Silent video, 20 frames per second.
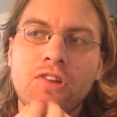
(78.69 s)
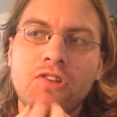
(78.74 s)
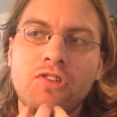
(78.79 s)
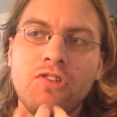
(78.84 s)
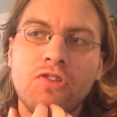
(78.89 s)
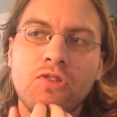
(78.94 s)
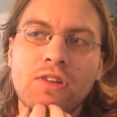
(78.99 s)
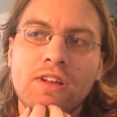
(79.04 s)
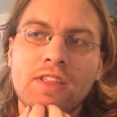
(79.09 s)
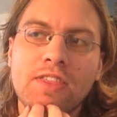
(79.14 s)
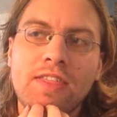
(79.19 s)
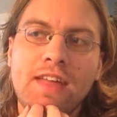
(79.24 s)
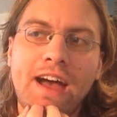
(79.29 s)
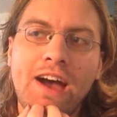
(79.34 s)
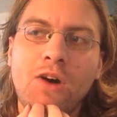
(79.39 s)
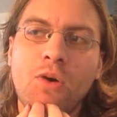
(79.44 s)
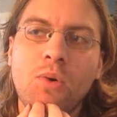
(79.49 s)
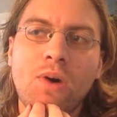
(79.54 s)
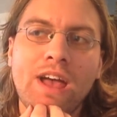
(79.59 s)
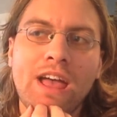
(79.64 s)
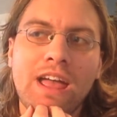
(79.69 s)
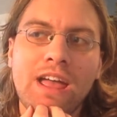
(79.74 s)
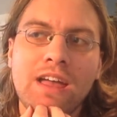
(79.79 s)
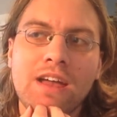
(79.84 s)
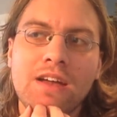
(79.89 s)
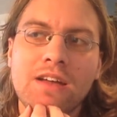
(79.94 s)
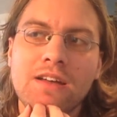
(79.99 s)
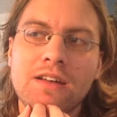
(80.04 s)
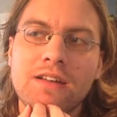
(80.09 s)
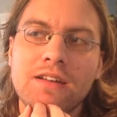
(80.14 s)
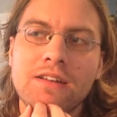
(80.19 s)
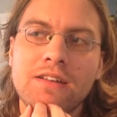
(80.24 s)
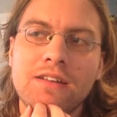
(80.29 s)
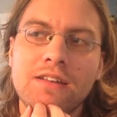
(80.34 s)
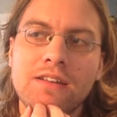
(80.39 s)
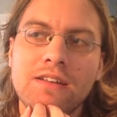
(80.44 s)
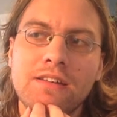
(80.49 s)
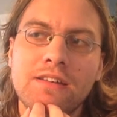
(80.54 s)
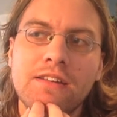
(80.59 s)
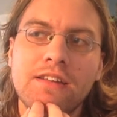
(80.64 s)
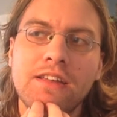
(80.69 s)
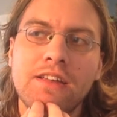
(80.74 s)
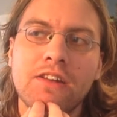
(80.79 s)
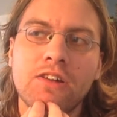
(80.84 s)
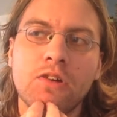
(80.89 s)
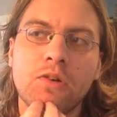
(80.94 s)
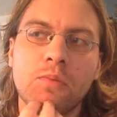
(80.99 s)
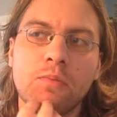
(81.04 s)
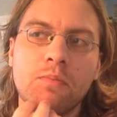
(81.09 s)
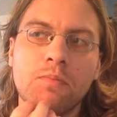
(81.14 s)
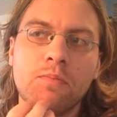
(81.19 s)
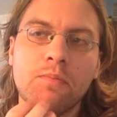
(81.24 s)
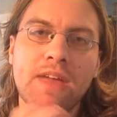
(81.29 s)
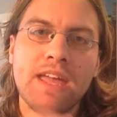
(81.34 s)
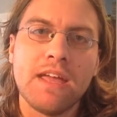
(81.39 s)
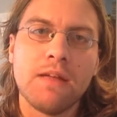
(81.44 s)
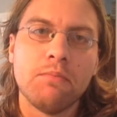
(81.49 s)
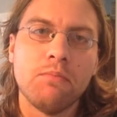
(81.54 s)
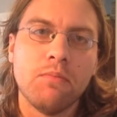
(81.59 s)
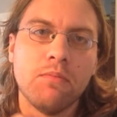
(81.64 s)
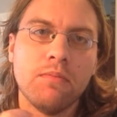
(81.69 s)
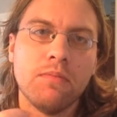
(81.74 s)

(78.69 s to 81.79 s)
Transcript: shooting it that way to, make it